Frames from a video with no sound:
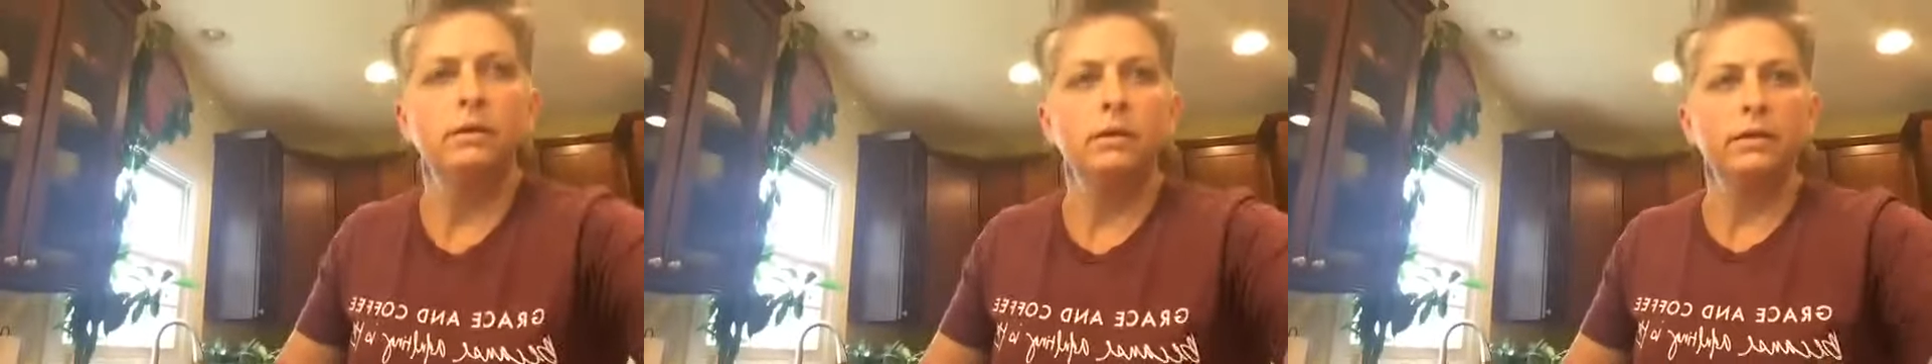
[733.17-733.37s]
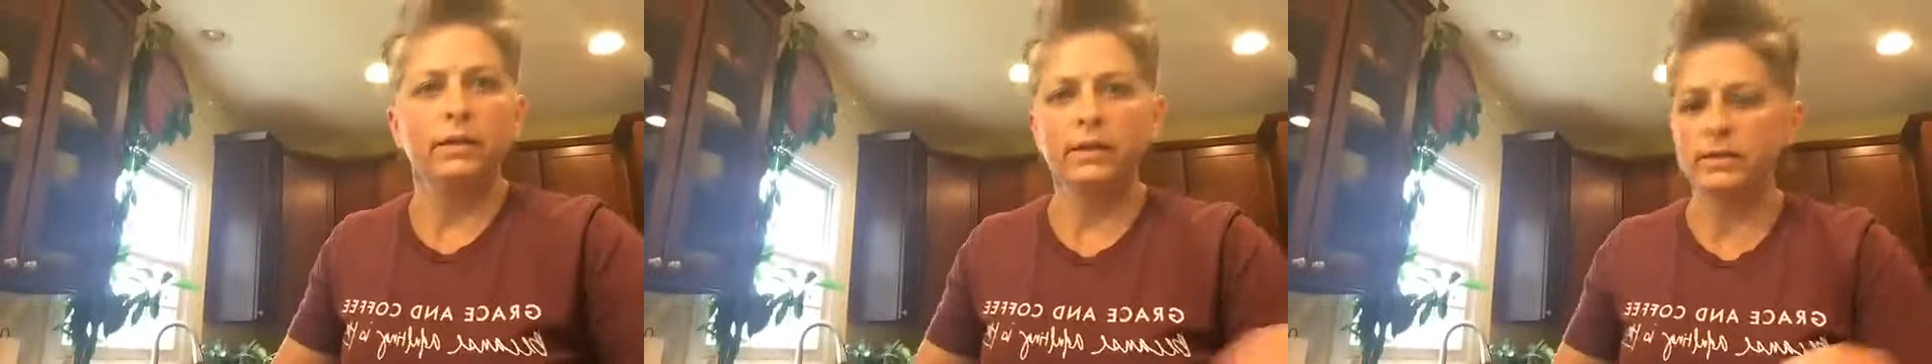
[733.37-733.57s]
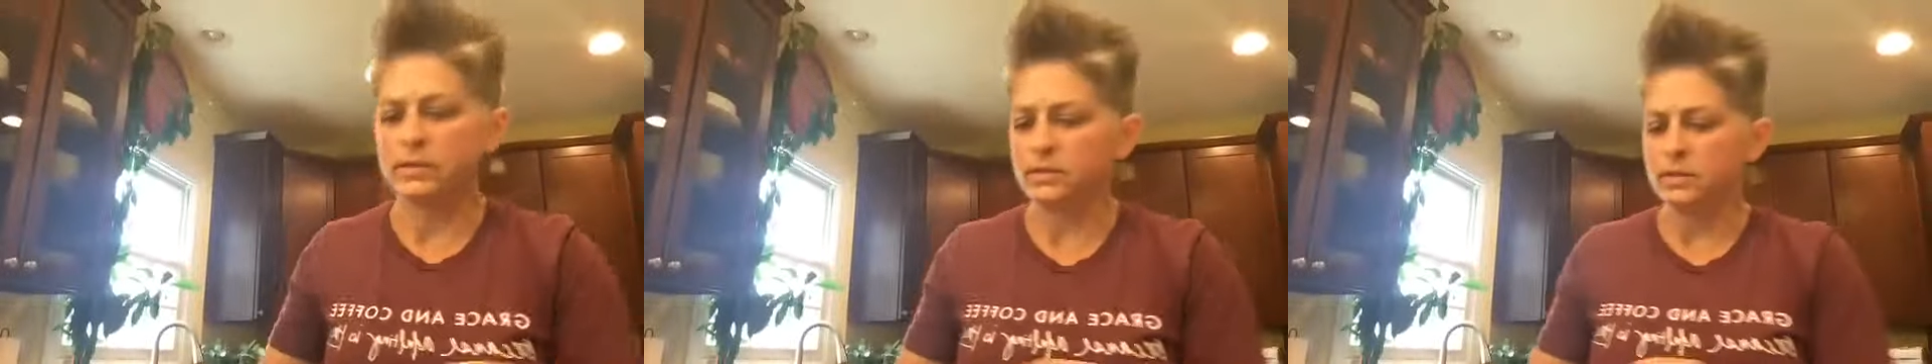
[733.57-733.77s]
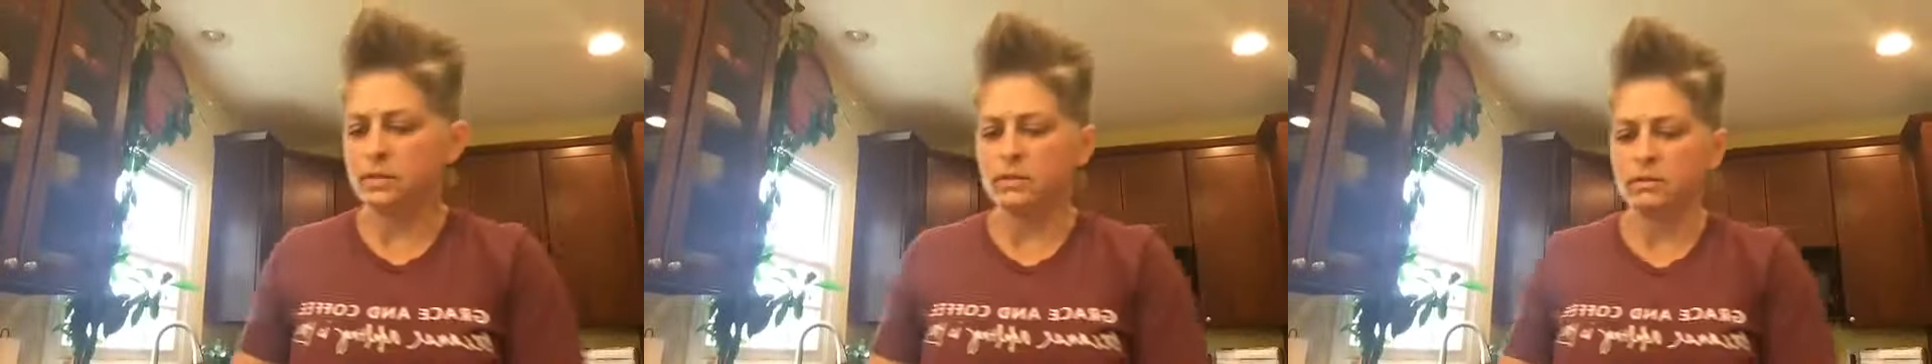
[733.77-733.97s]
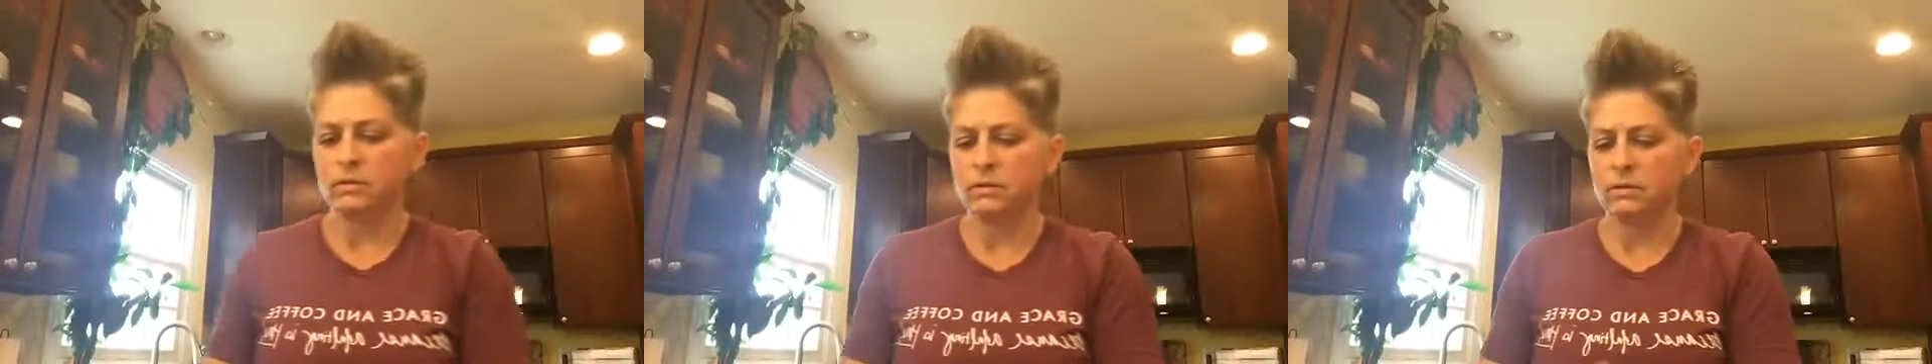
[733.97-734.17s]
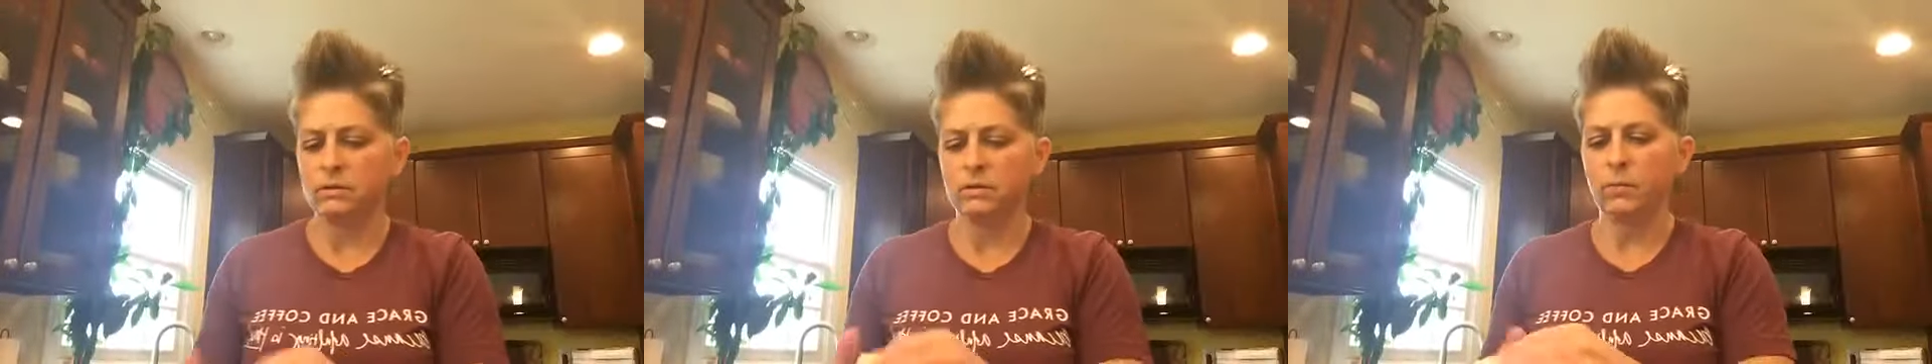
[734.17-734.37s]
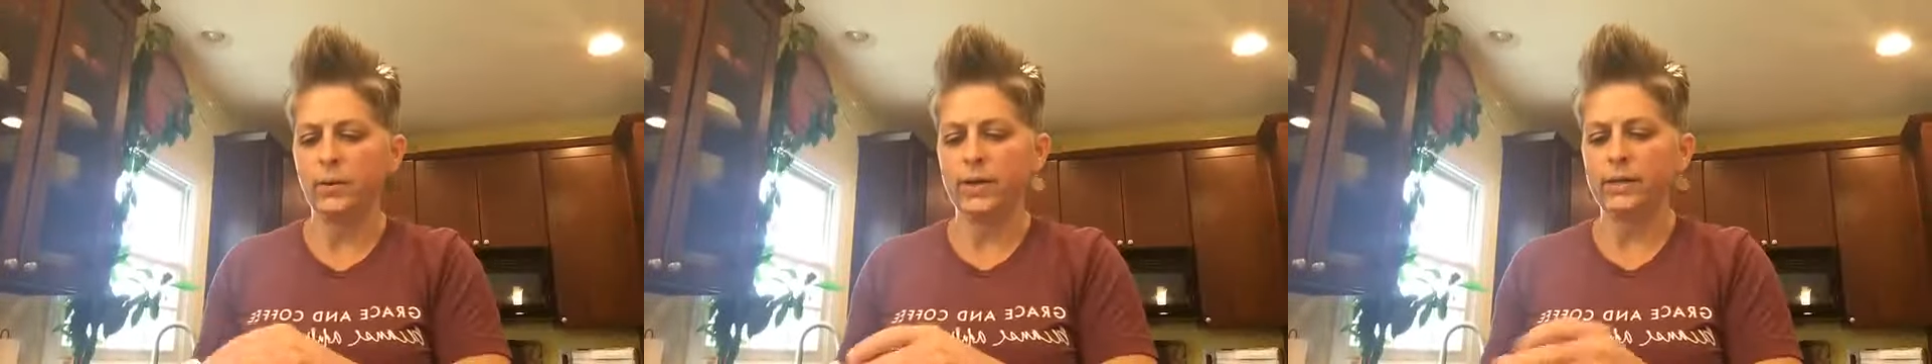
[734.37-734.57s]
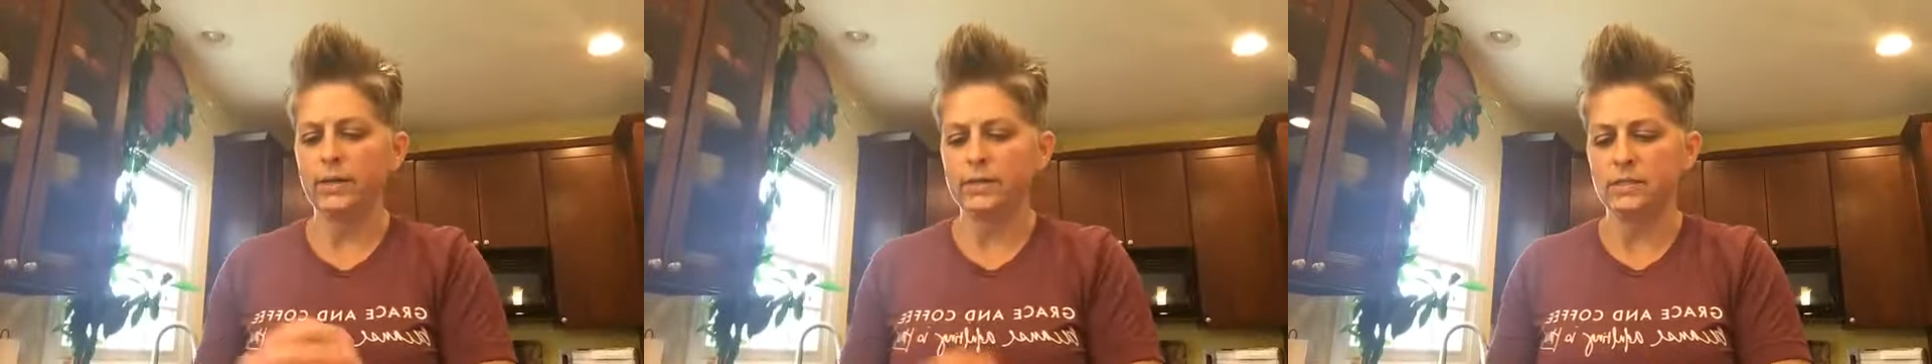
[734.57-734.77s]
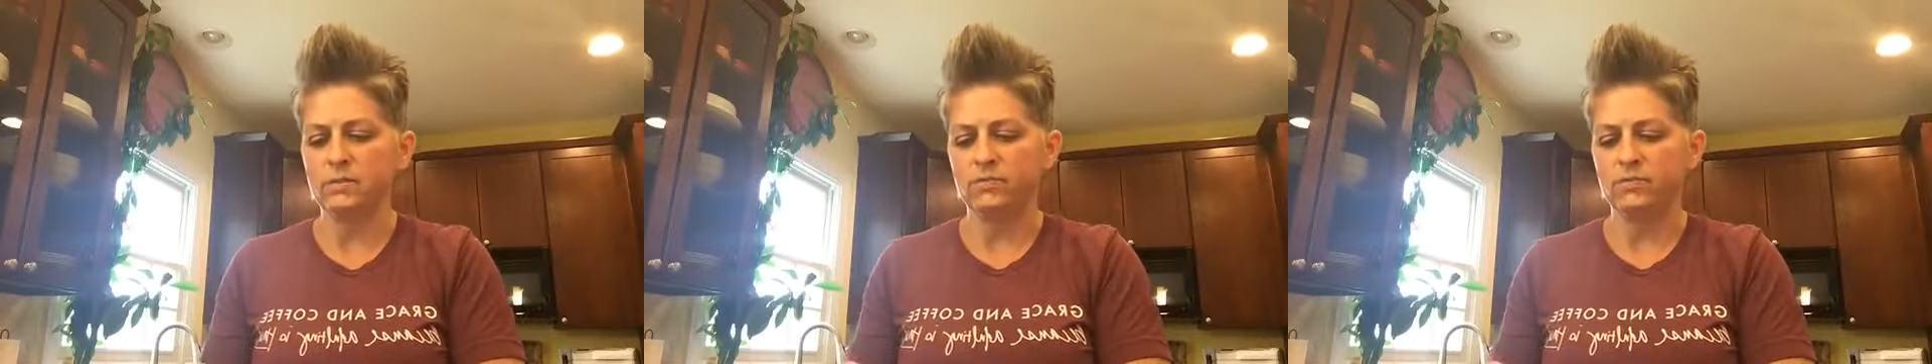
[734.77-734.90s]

that is way less